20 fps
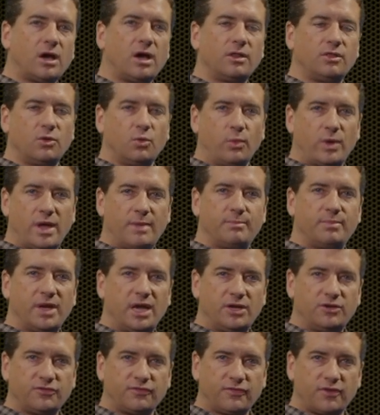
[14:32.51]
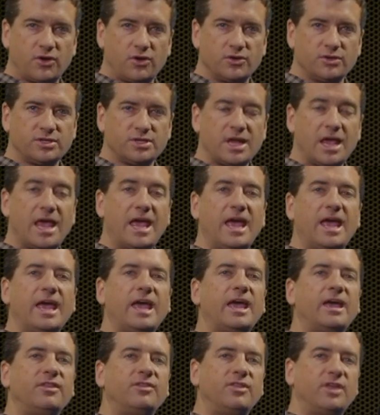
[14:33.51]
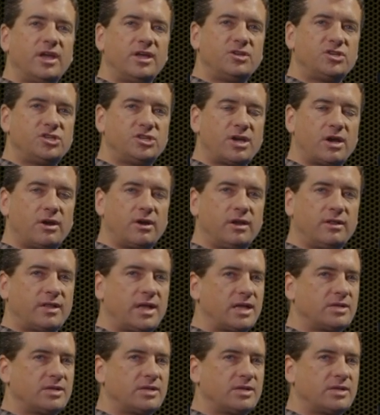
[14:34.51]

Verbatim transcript: on the web page first and then share it.